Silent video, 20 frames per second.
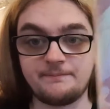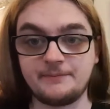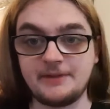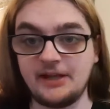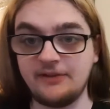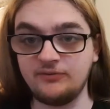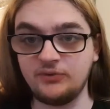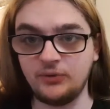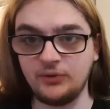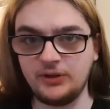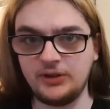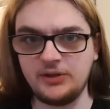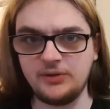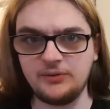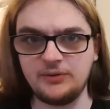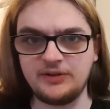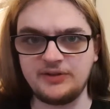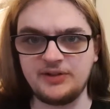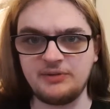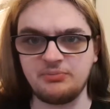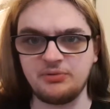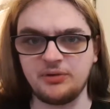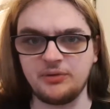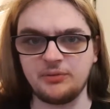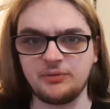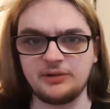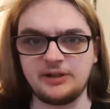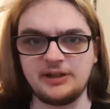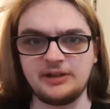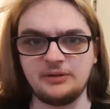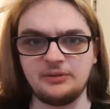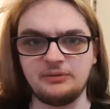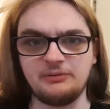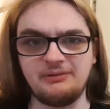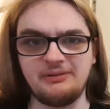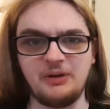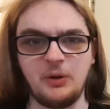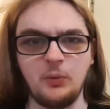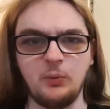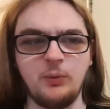I haven't done a Unity brew in a
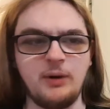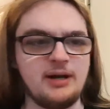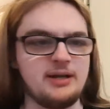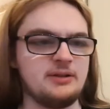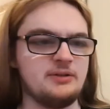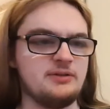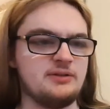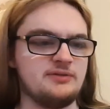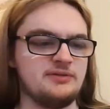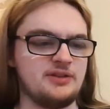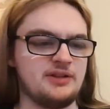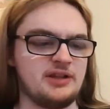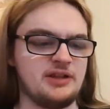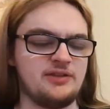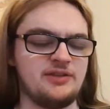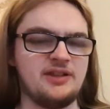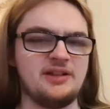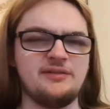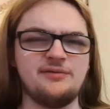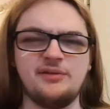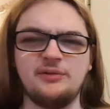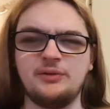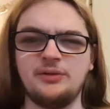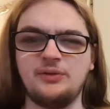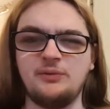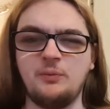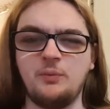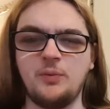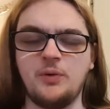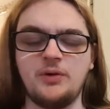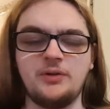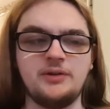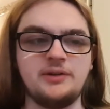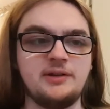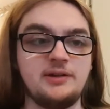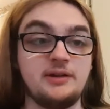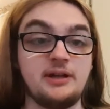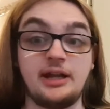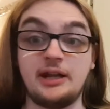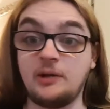while. I think I've only done one.
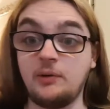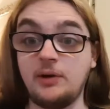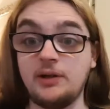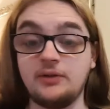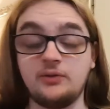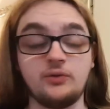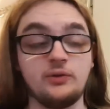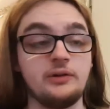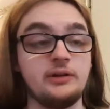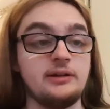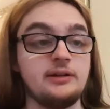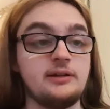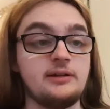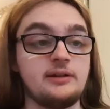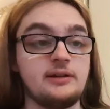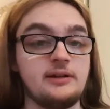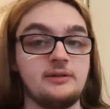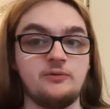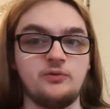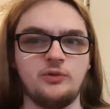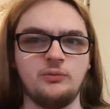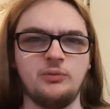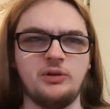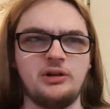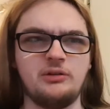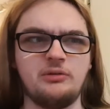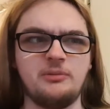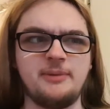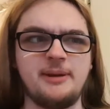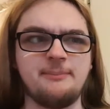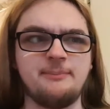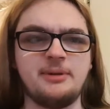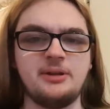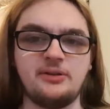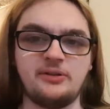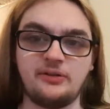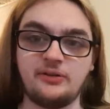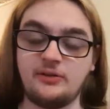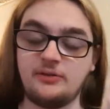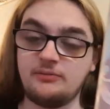I quite enjoyed it, from what I remember,
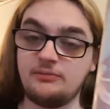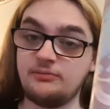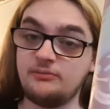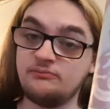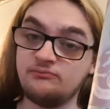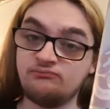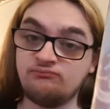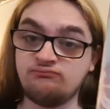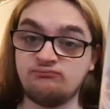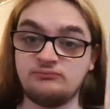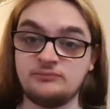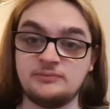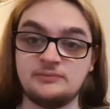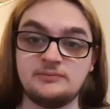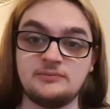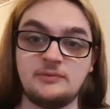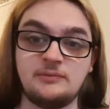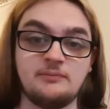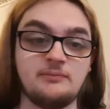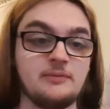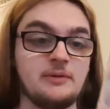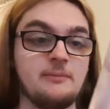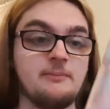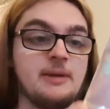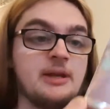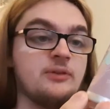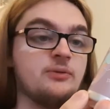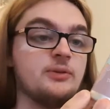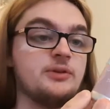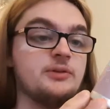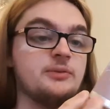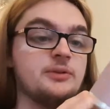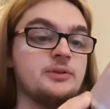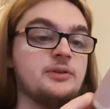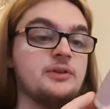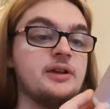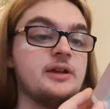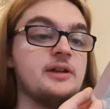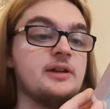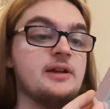so may as well do
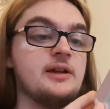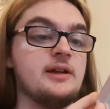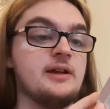another.